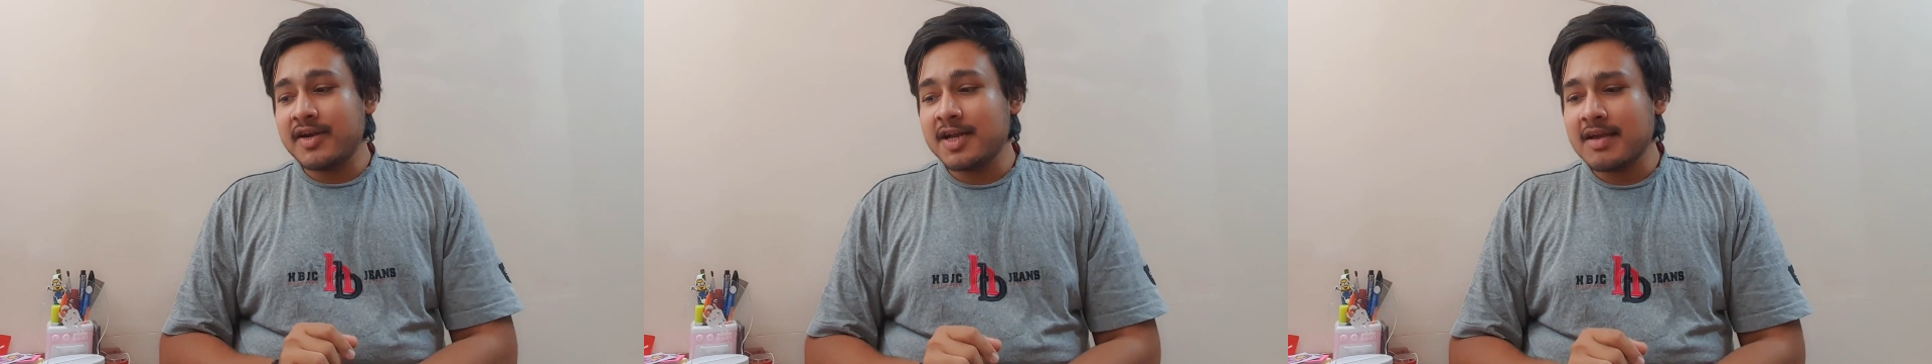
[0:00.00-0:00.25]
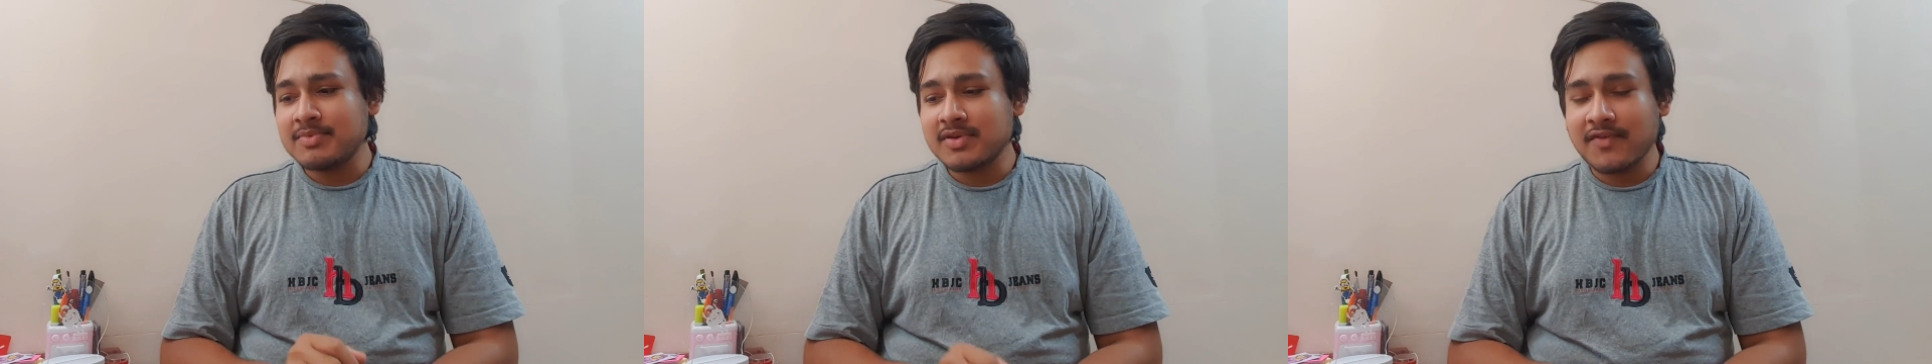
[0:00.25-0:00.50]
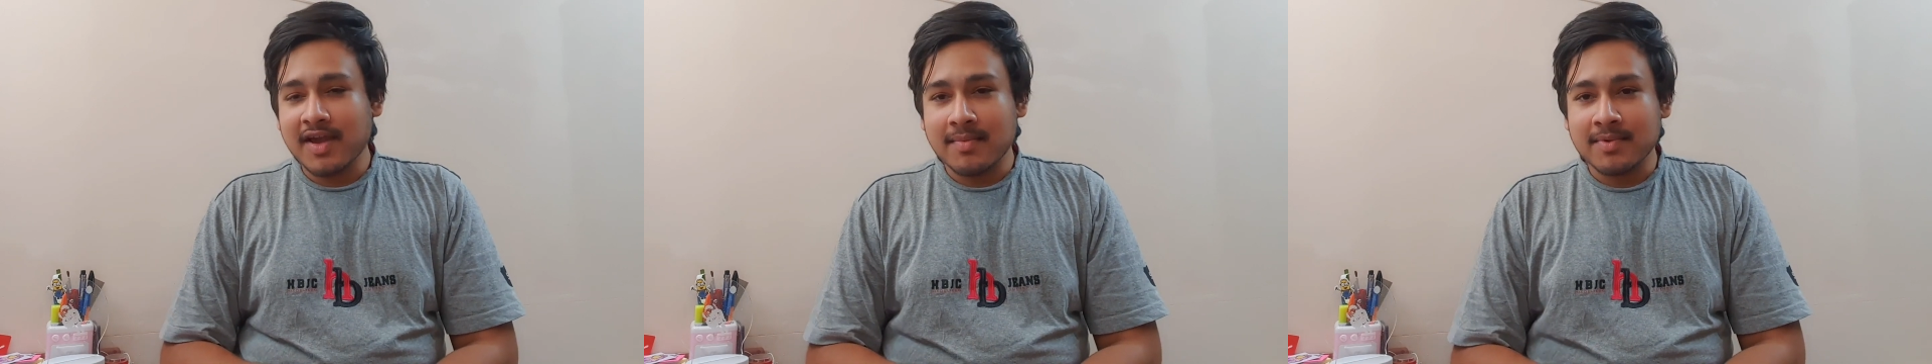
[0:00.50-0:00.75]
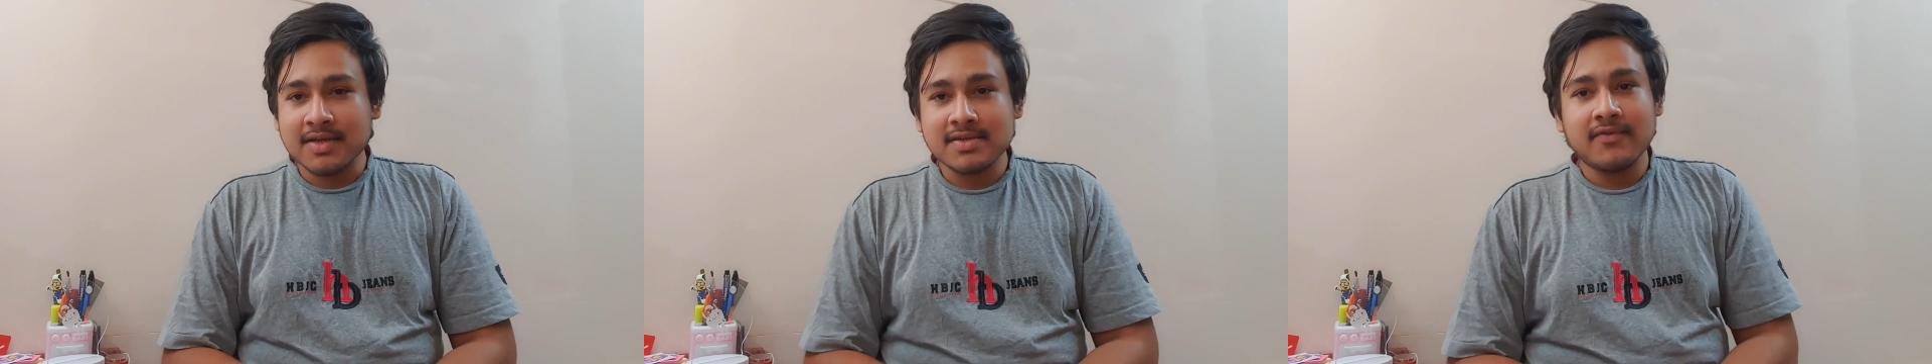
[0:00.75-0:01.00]
types of
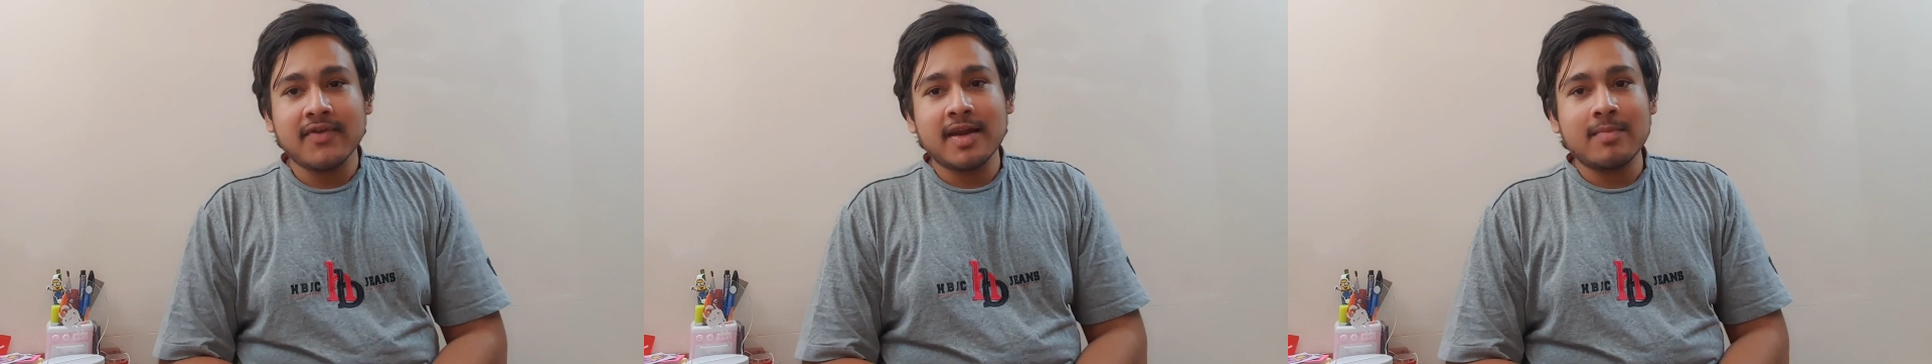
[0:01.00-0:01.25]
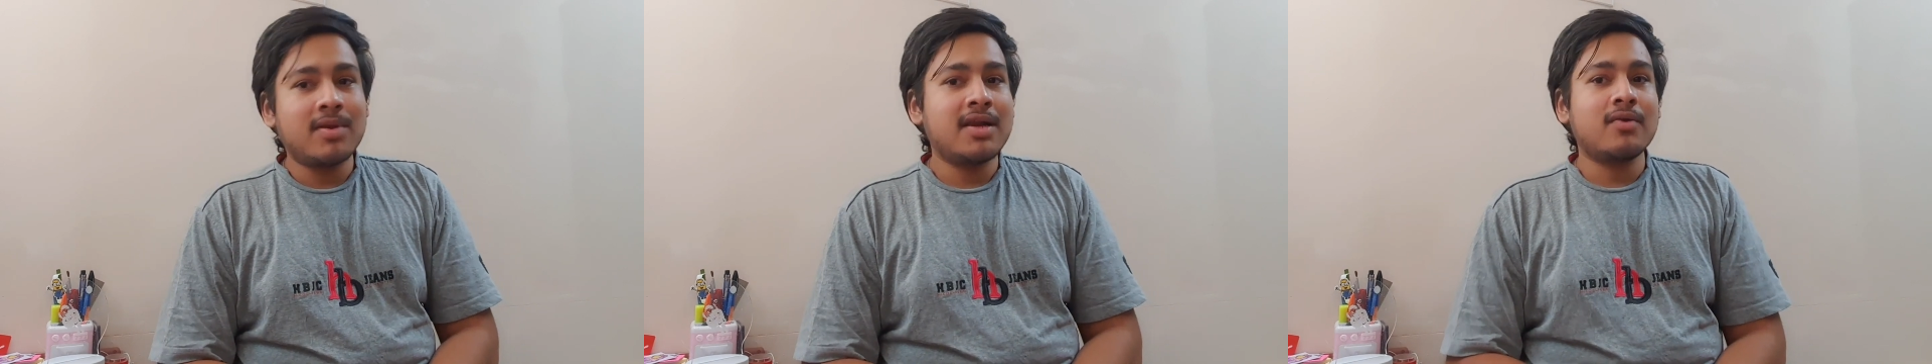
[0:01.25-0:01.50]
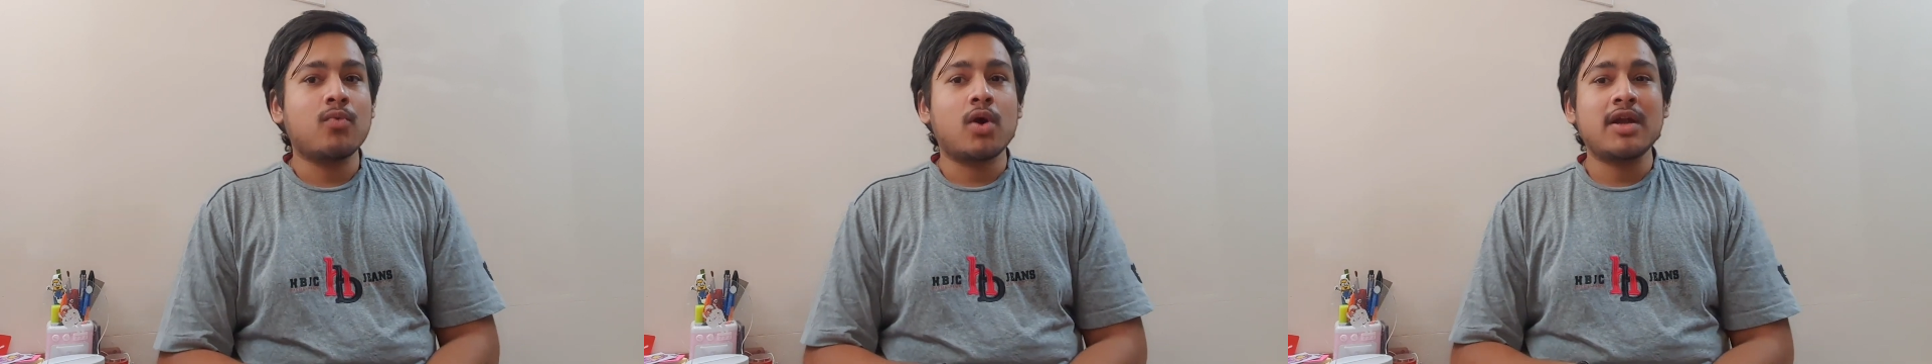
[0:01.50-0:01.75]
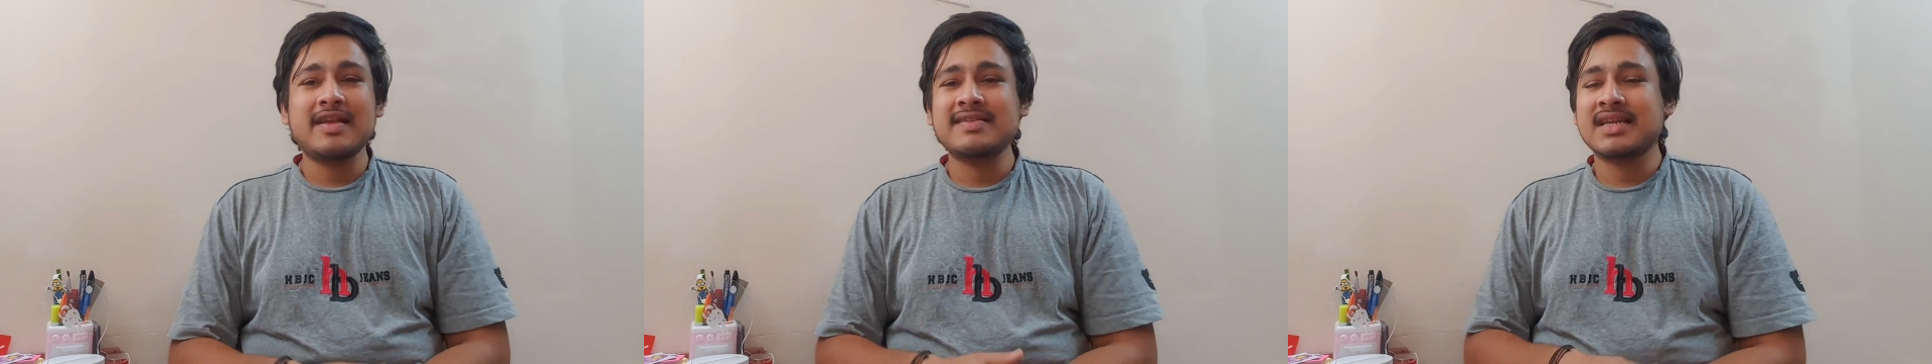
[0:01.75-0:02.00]
cameras available and
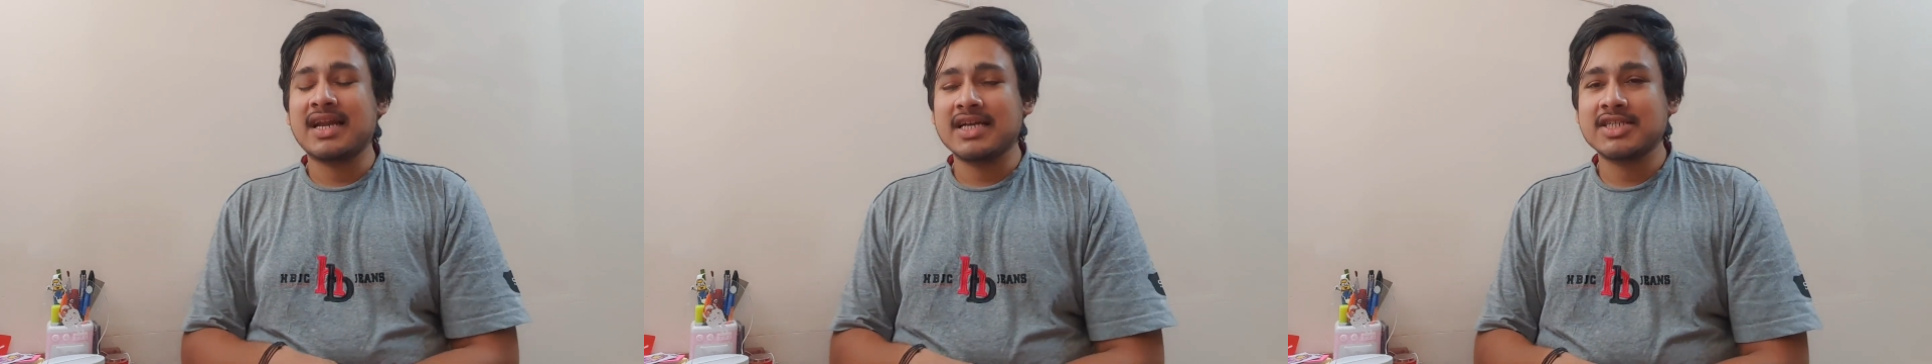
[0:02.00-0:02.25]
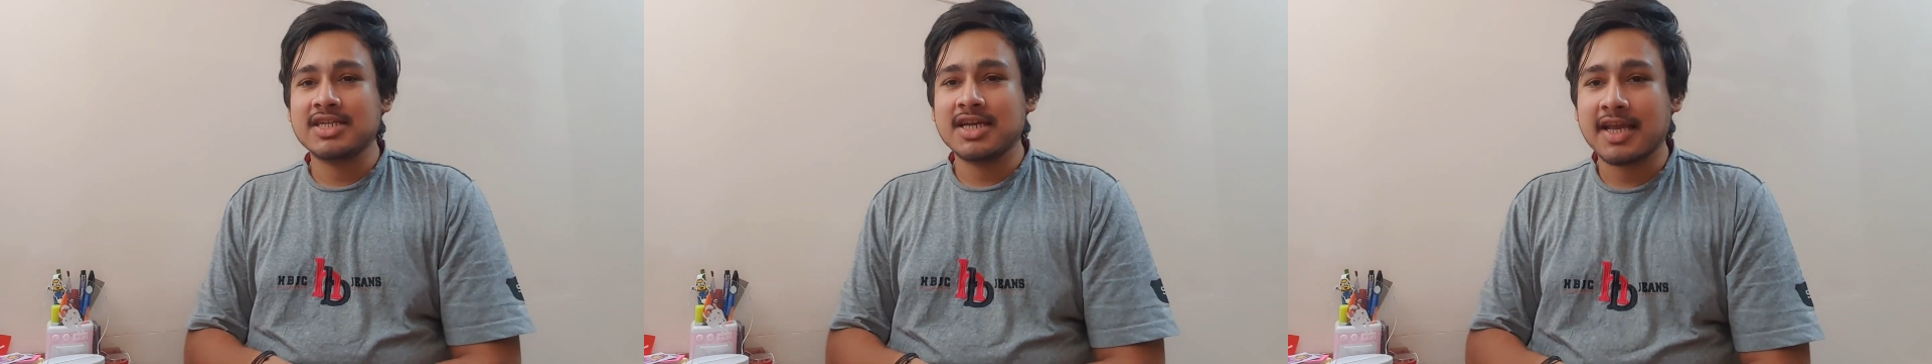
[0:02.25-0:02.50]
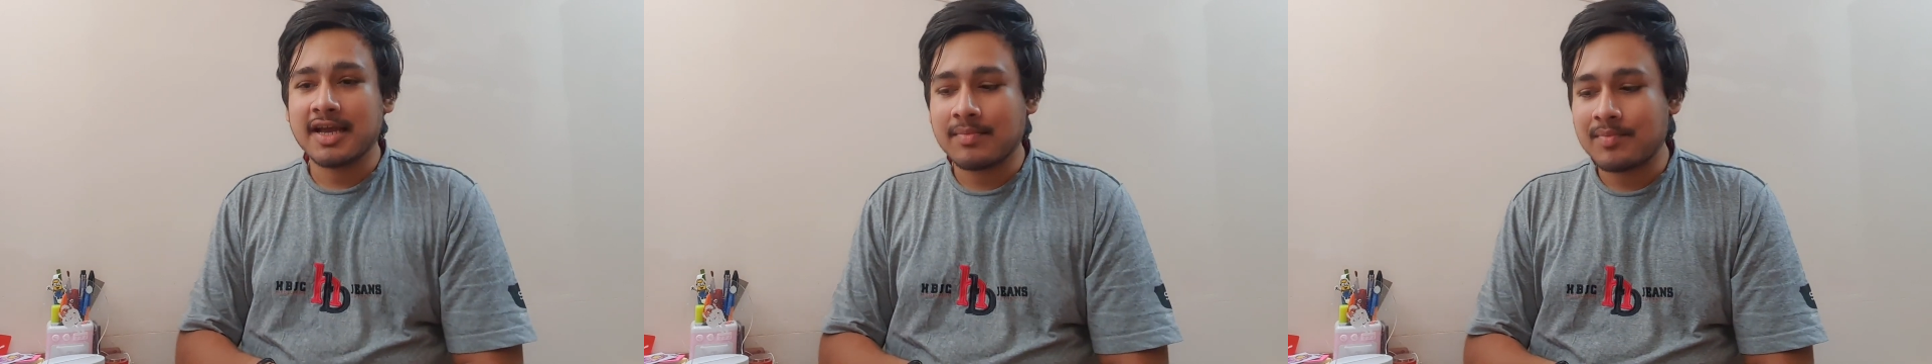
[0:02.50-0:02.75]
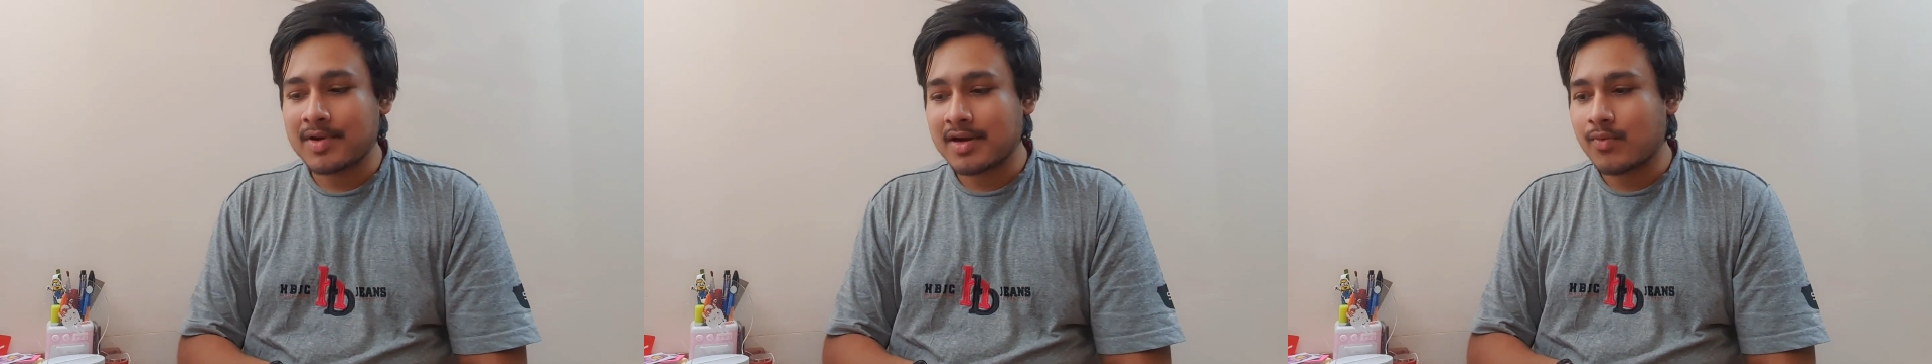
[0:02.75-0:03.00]
what is an action camera,